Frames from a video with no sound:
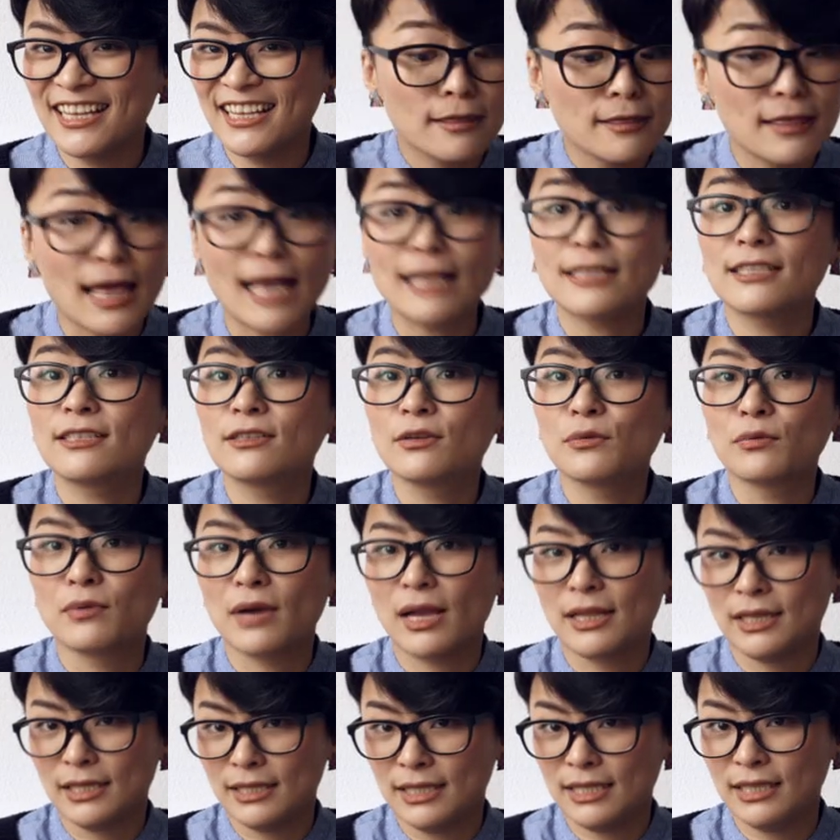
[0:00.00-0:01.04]
That's the
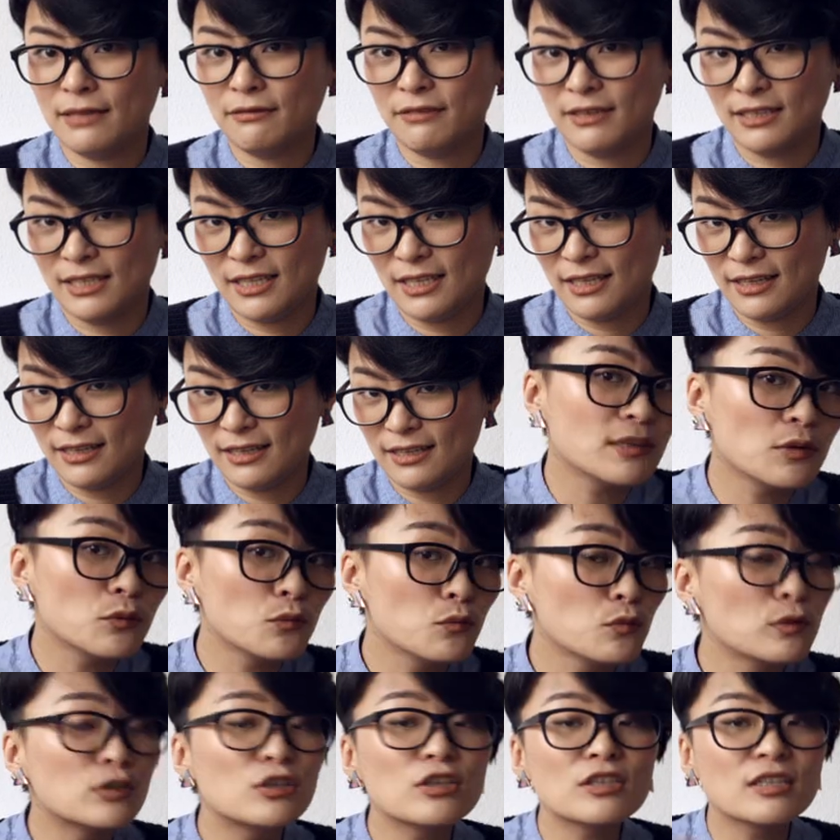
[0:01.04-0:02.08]
relativity.
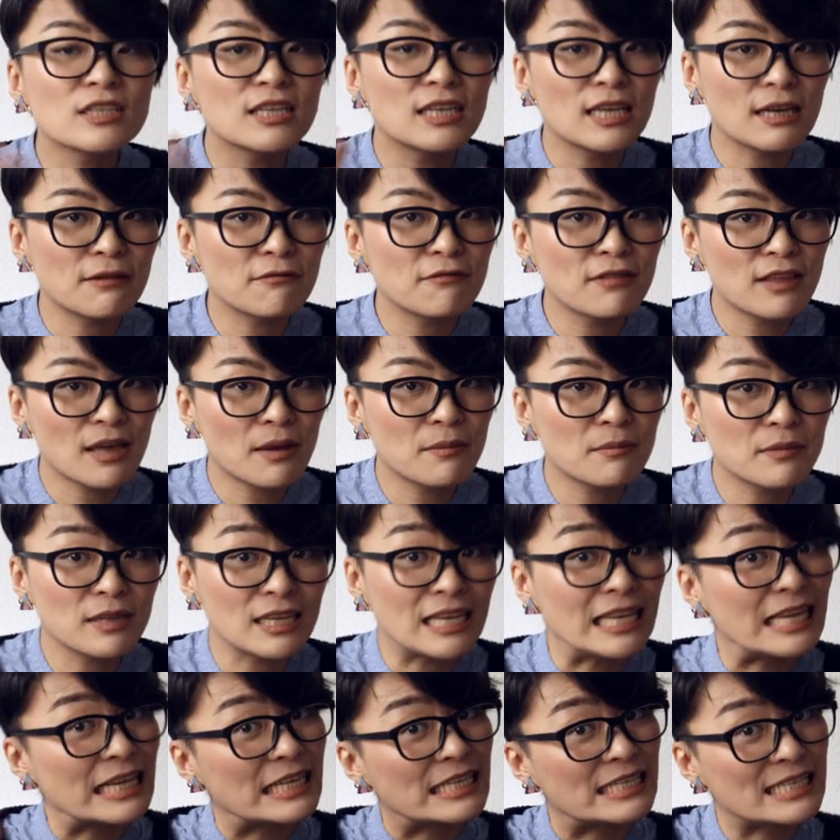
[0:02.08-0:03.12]
We just give them
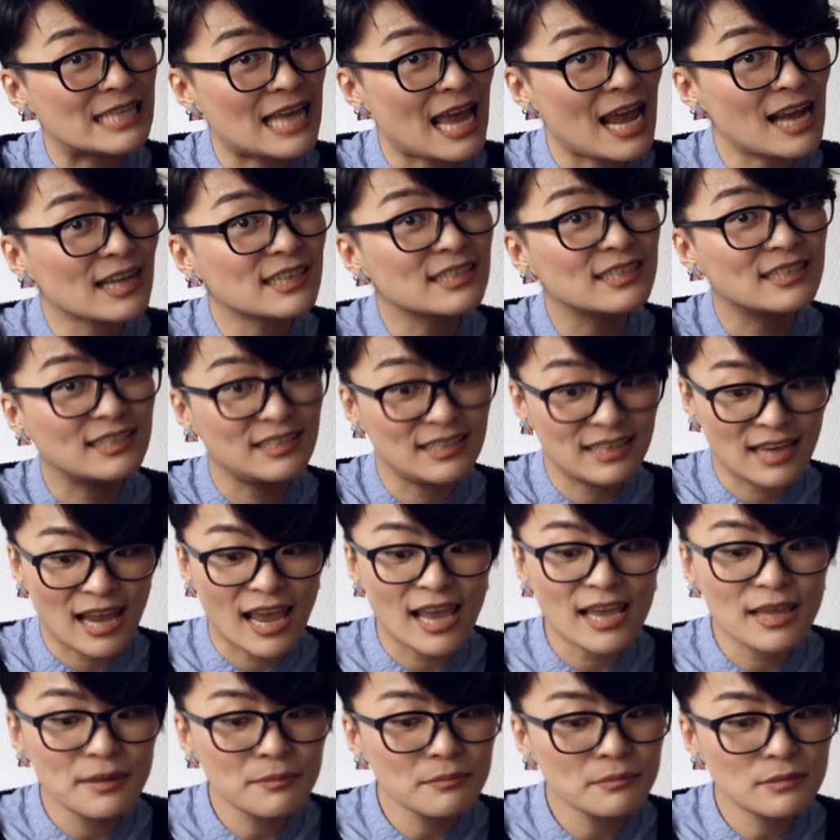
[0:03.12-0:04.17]
the exact
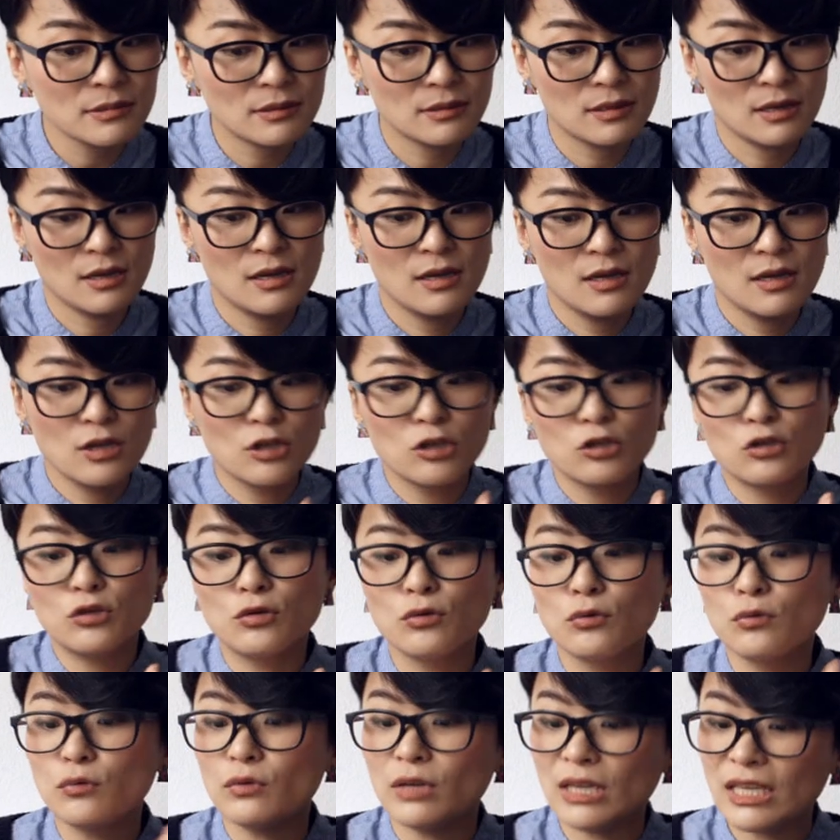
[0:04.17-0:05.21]
names
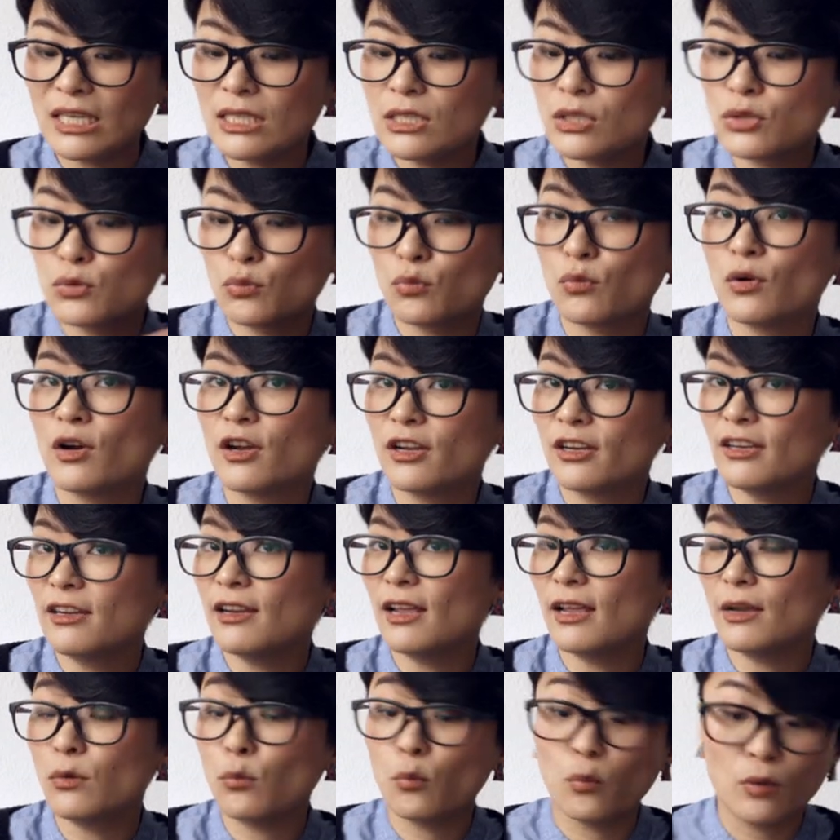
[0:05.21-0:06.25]
to each one,
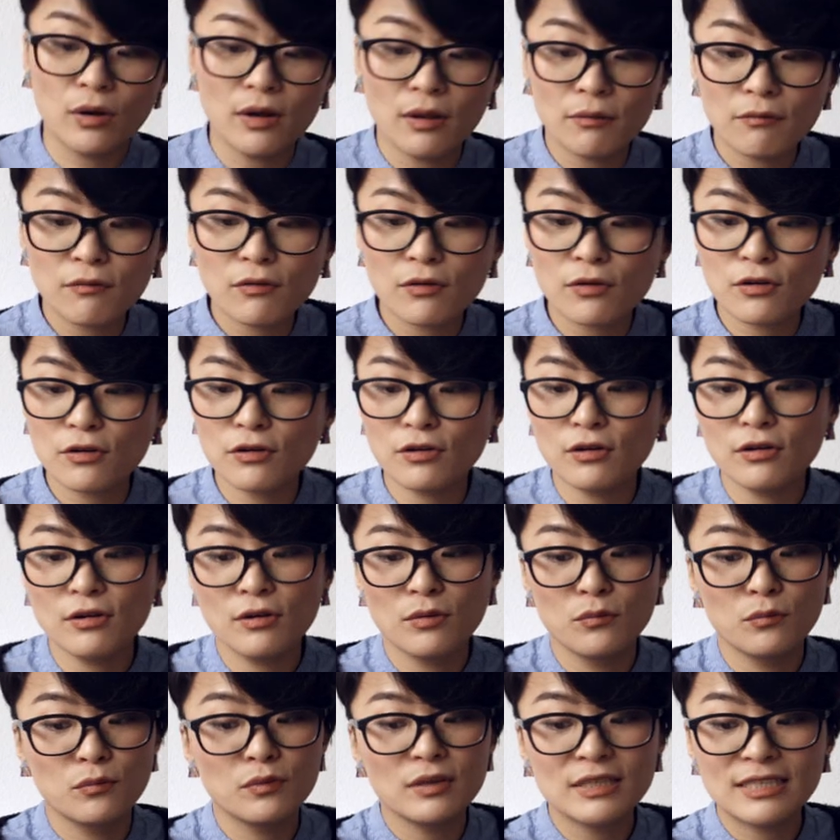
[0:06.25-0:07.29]
and whenever
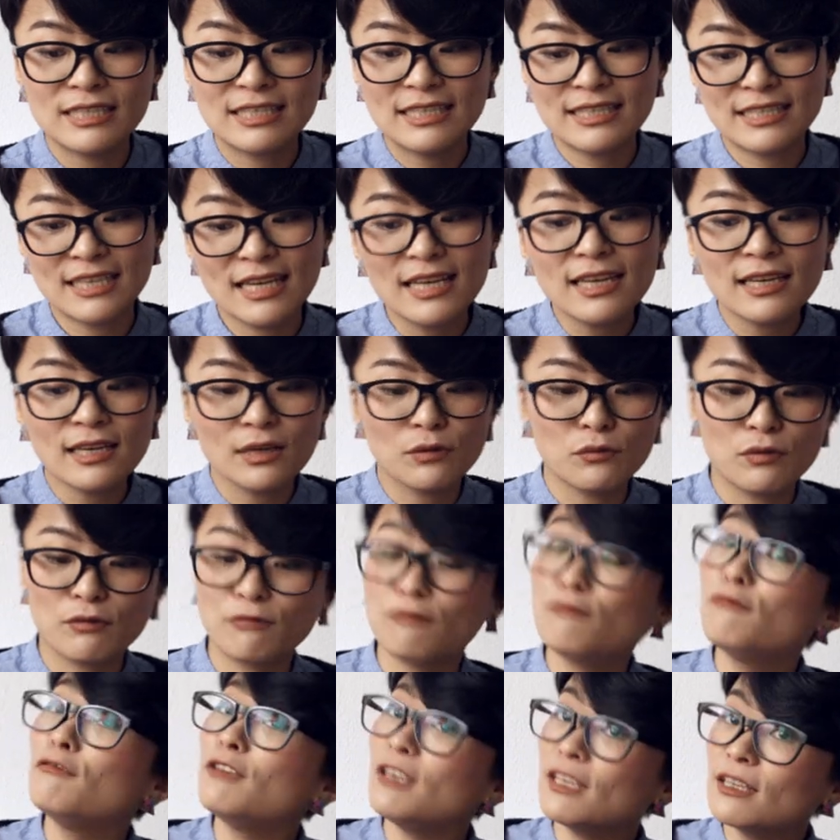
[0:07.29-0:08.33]
we sing, we
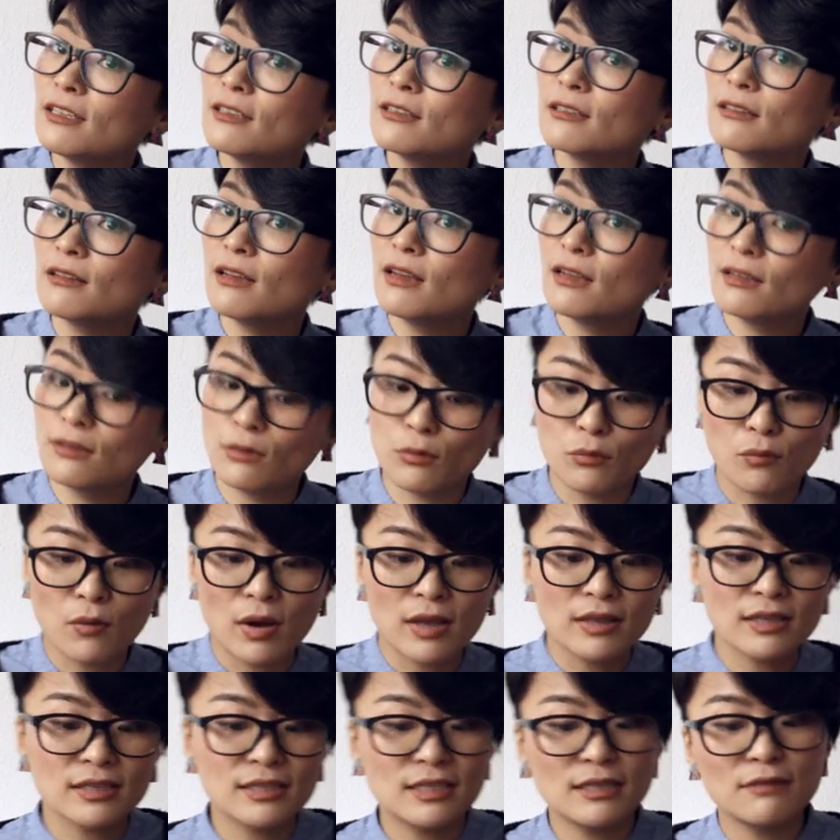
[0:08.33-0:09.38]
feel the
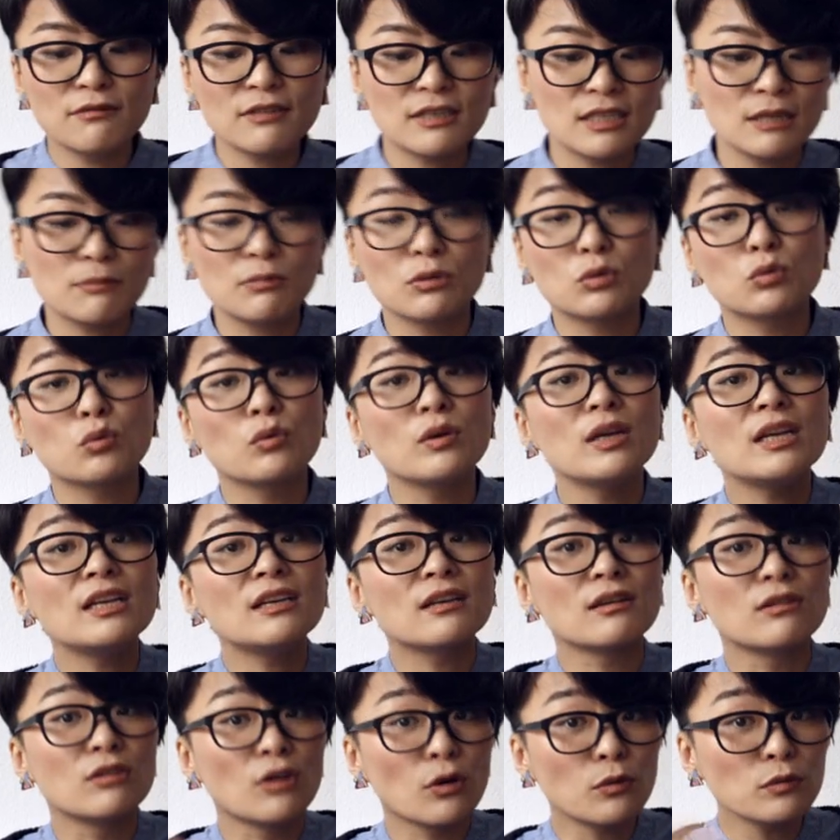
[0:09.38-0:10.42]
relativity between
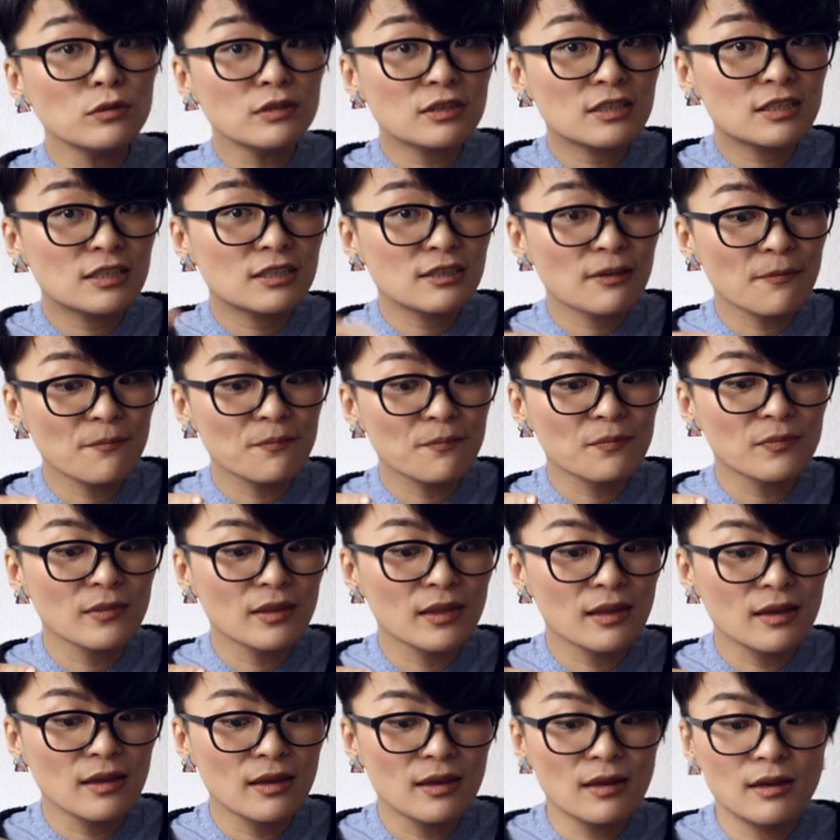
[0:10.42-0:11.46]
the notes,
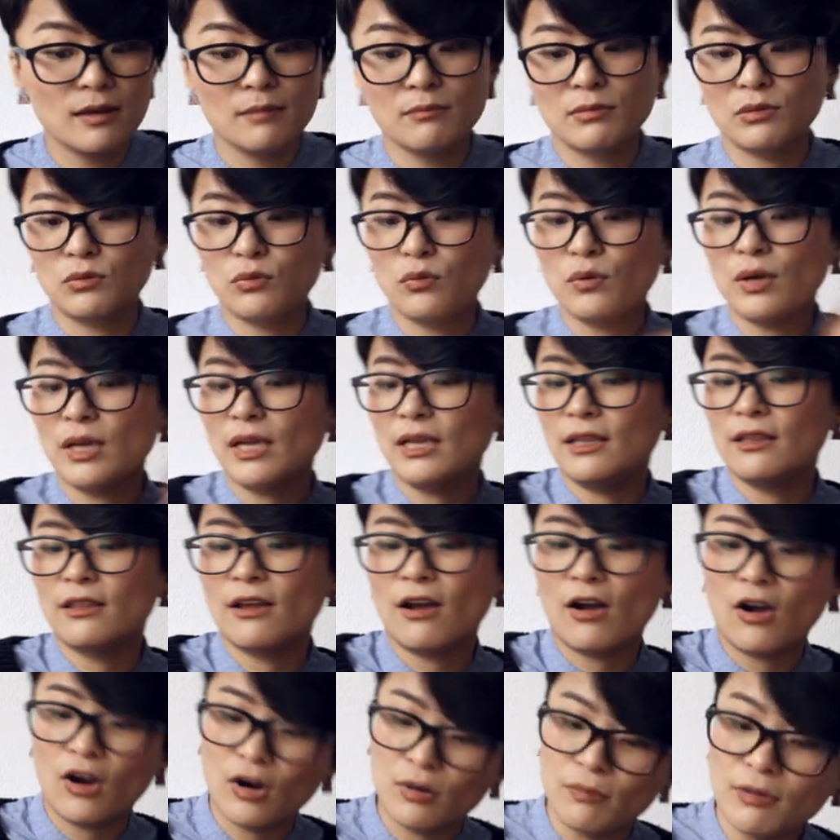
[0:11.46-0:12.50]
between the
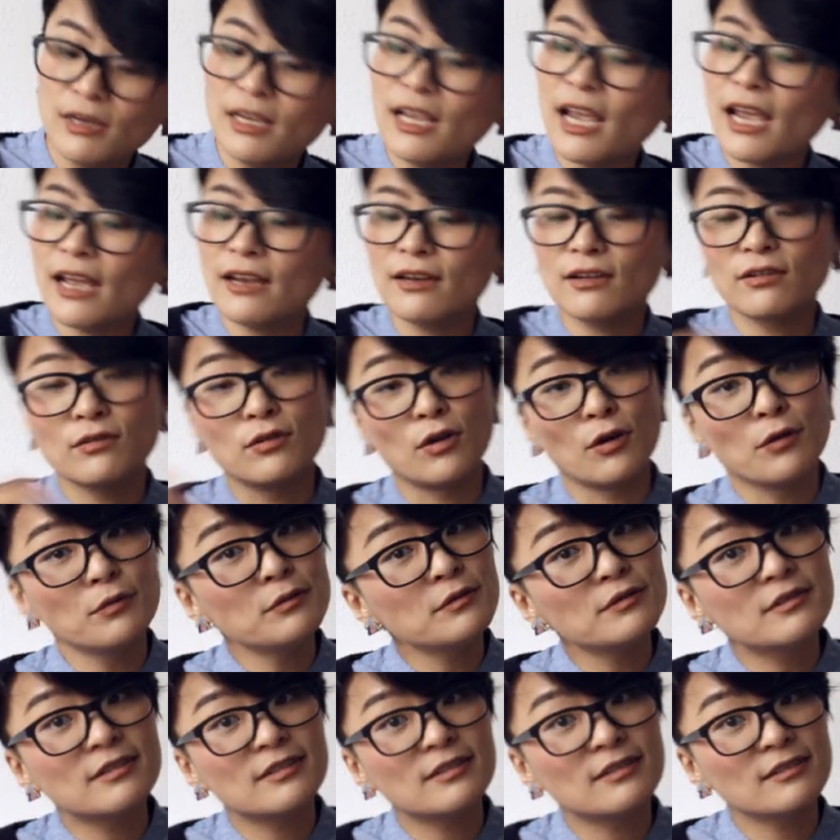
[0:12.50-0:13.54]
harmony and the
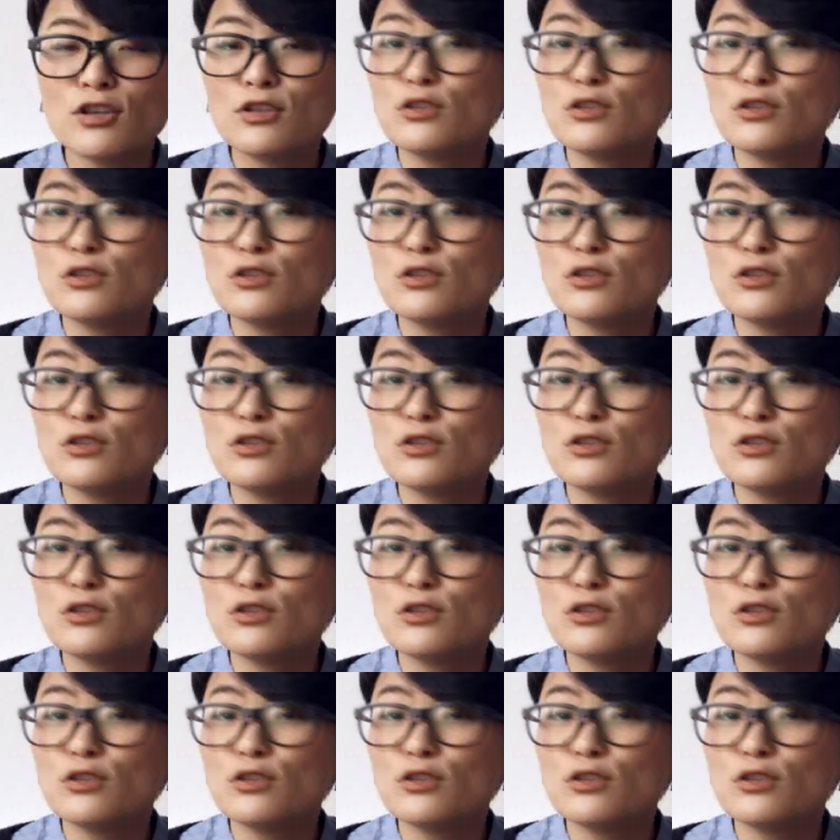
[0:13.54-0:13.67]
notes.